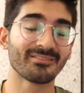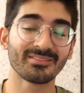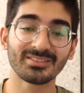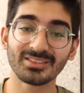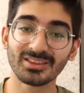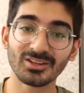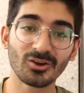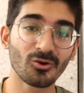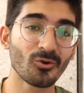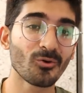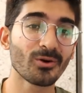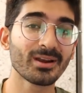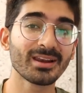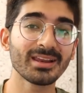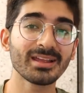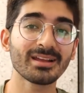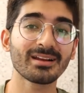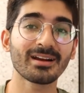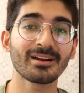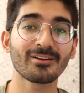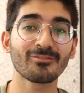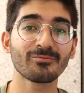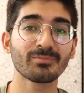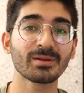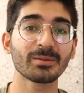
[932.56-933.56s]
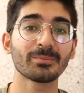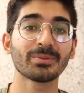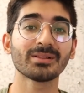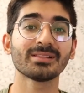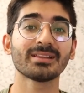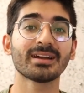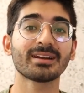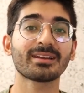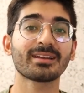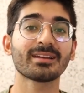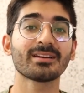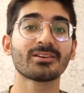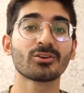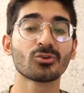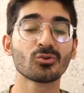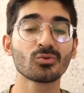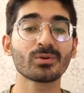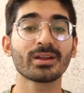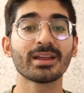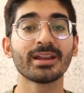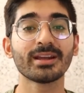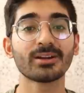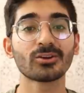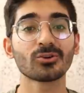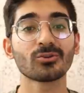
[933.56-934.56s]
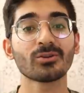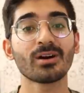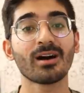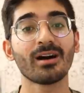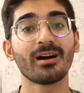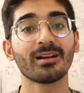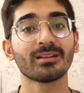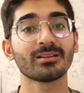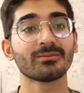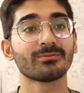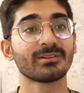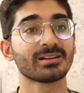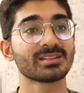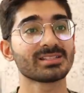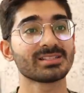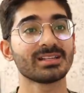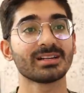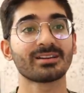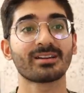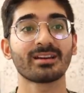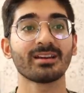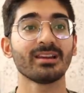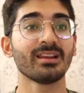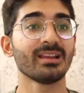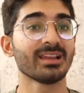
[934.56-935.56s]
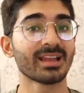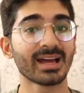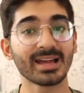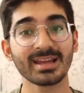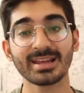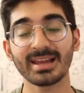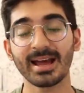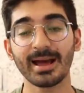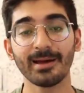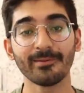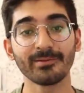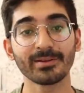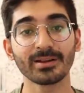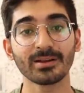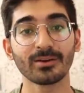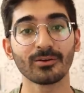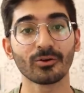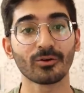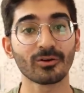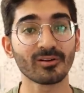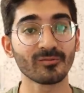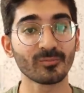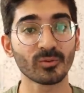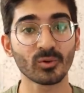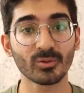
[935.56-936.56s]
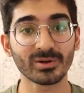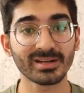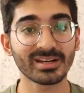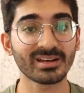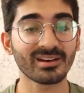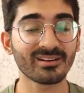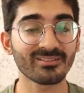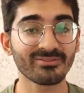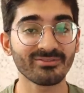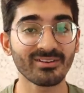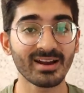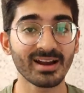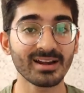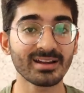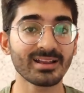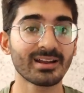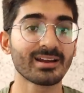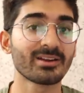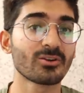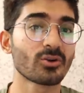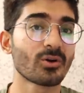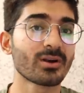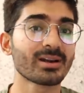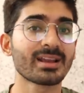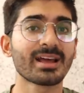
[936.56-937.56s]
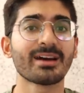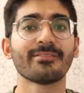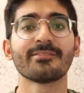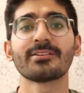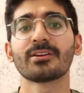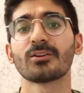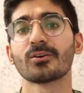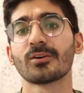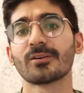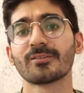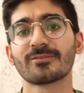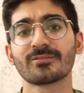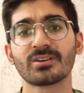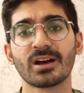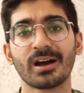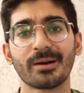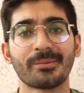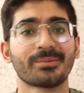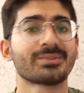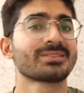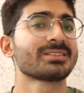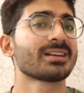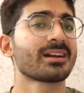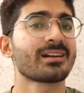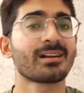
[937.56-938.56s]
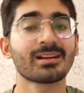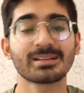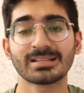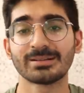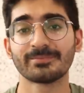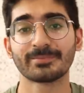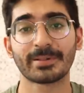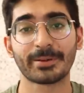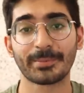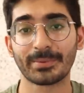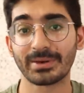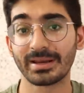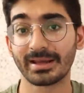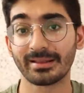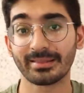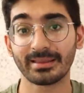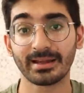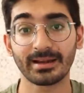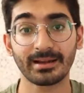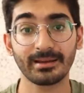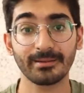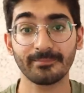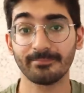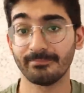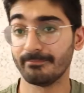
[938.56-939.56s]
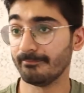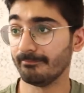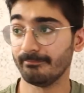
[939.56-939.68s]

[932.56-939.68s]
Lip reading: The only kind of people that can do keto are the ones that really like having a lot of protein and fat and not having a lot of carbs. There are some people like that.